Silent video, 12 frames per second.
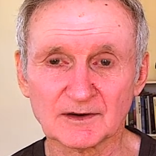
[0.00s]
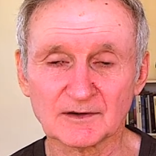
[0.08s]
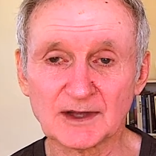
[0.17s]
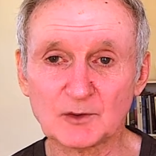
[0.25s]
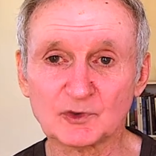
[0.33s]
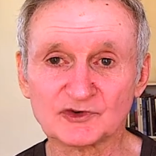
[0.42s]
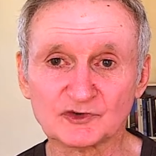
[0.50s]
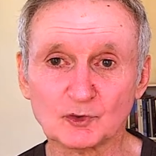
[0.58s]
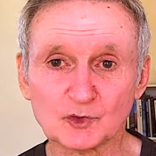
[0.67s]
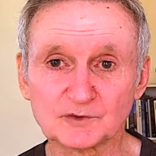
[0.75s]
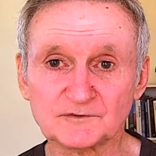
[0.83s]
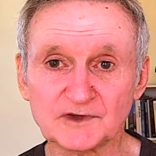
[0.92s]
There were
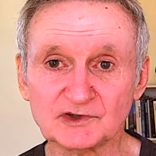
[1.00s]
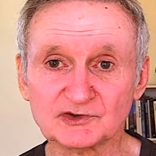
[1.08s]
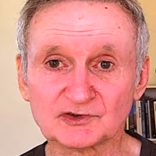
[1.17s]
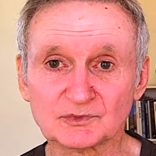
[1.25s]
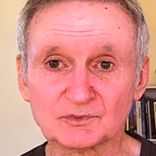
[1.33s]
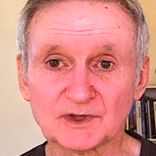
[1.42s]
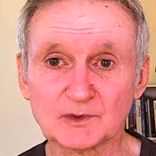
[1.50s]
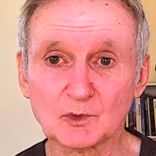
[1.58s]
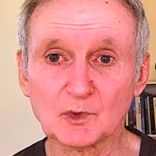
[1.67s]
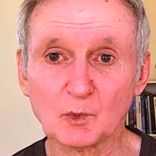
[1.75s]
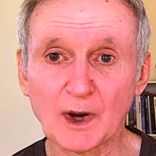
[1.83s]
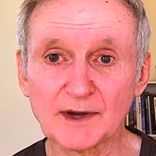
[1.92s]
swordfish, there were
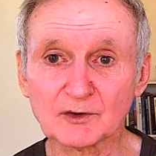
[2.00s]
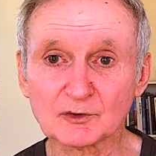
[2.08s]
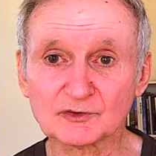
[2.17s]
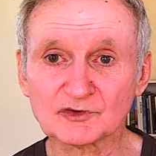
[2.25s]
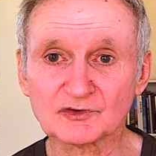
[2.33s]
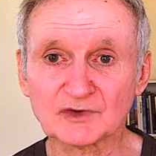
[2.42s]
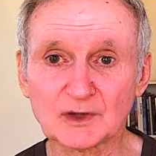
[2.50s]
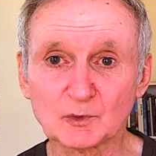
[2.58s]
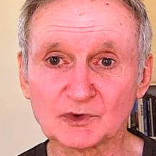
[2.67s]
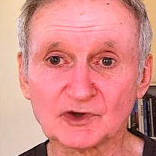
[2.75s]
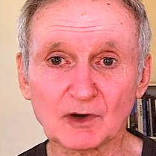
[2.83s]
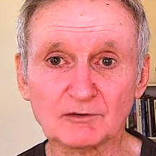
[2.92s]
whales, there were
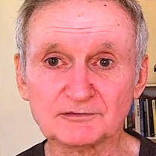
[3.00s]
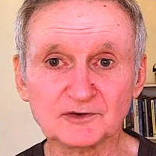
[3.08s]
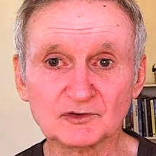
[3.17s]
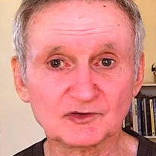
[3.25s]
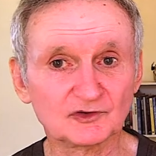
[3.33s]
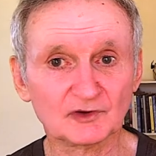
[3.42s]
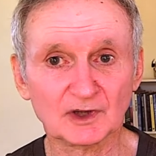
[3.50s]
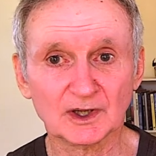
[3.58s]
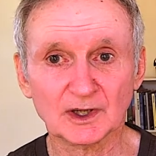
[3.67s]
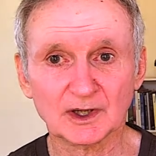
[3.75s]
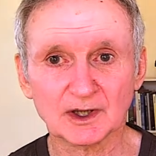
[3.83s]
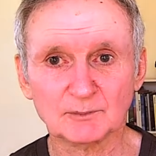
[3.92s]
dolphins,
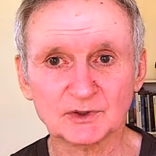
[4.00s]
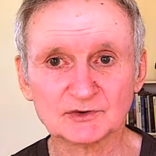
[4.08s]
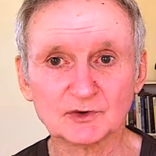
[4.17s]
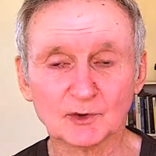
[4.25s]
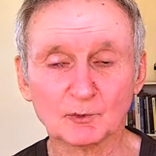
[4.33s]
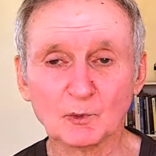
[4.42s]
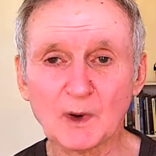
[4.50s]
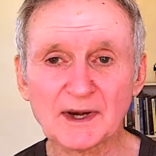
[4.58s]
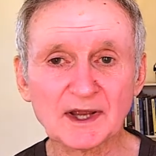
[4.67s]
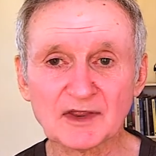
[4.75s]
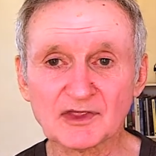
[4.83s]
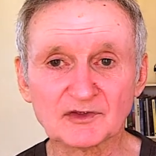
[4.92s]
but not one
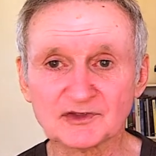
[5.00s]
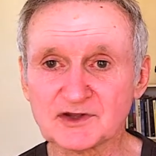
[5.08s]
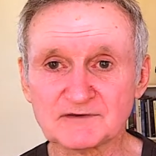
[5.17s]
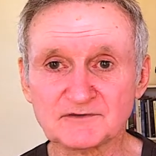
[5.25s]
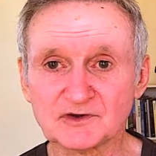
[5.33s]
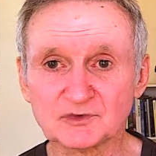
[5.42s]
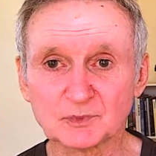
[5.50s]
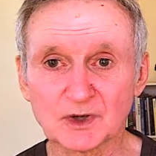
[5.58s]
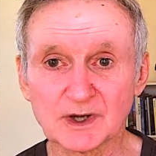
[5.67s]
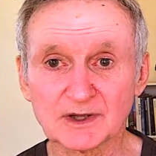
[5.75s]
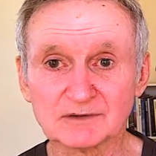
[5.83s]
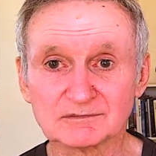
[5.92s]
other
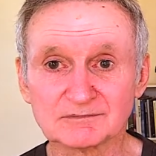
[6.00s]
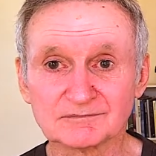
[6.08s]
Theefyspray.